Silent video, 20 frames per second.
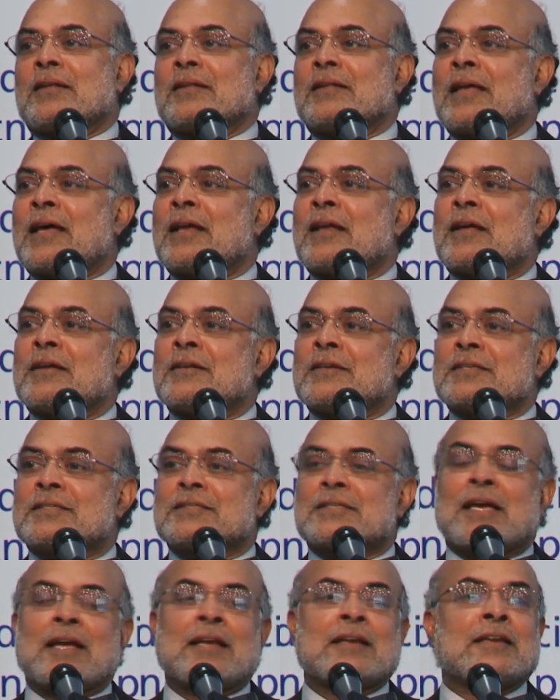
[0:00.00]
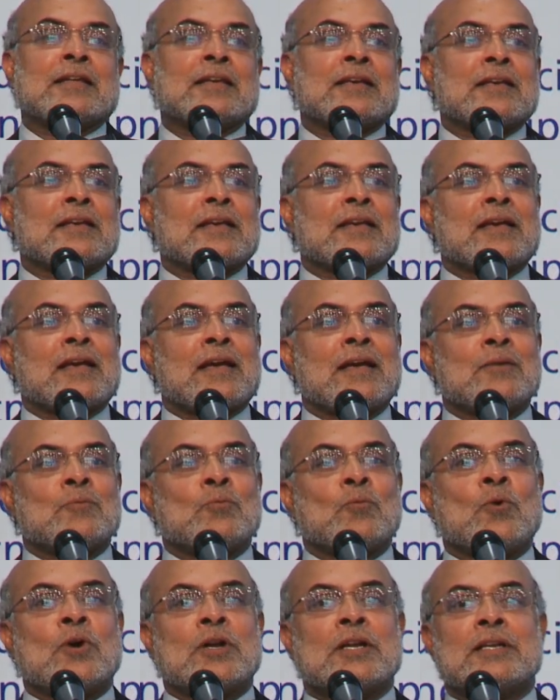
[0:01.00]
that understanding
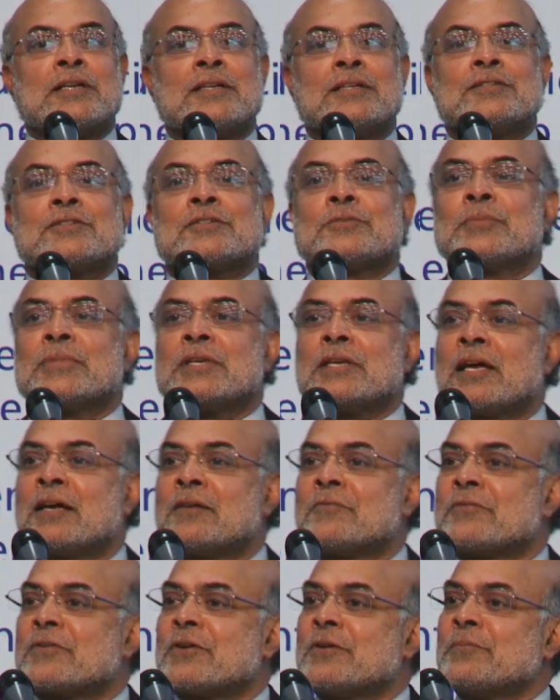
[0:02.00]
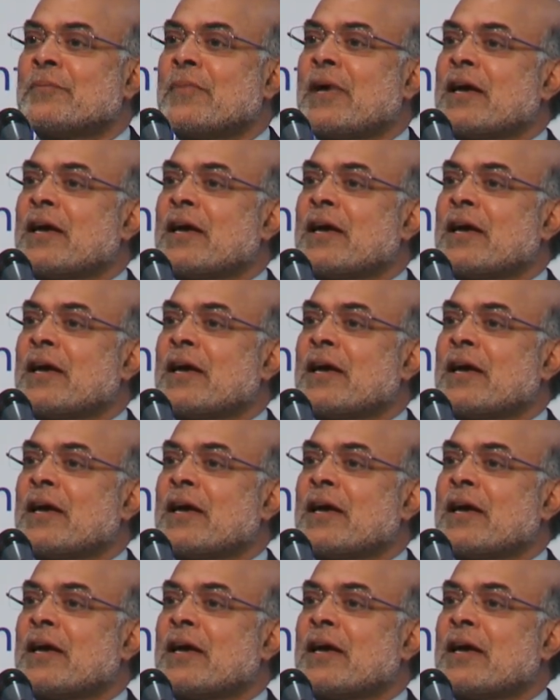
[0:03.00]
and what needs to be done from